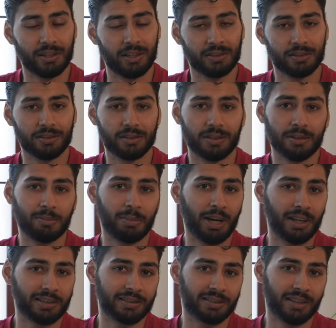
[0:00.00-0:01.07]
under the
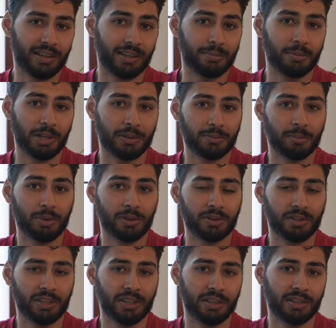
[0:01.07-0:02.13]
Potsdam and
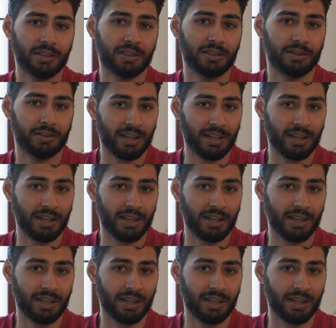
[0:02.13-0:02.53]
Berlin